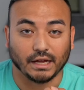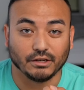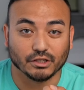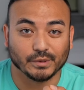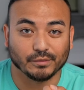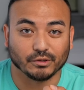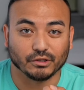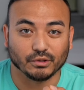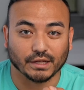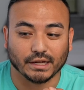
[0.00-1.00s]
And you should be able to
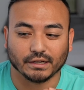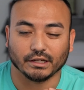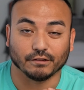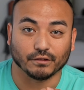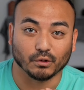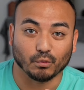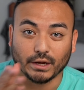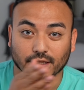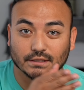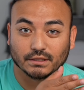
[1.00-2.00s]
do that if the
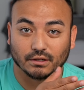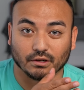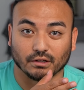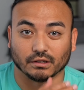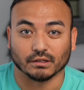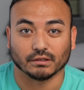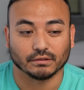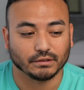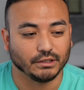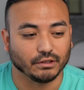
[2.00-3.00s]
weights are,
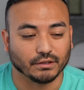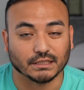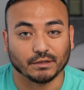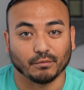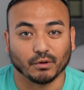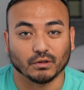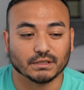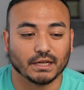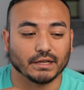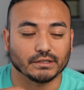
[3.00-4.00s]
the same on both
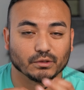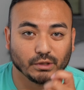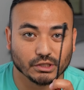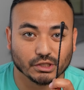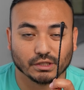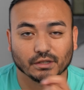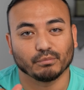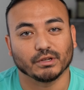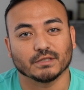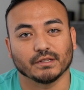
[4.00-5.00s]
sides, which
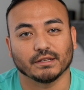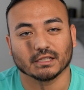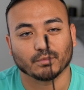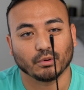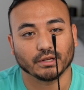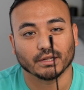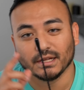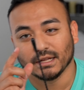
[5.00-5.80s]
brings me to the next point.